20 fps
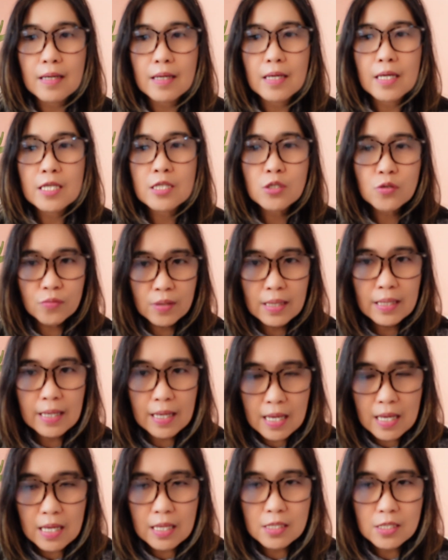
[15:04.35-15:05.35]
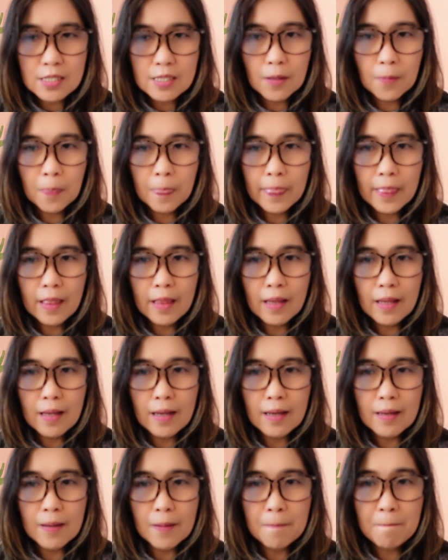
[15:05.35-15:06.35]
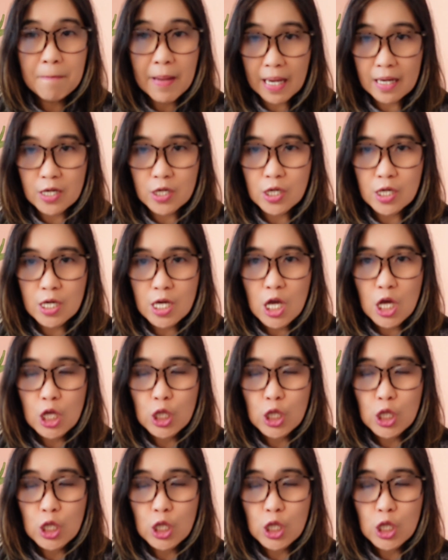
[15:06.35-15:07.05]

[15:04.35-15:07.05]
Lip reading: it really is better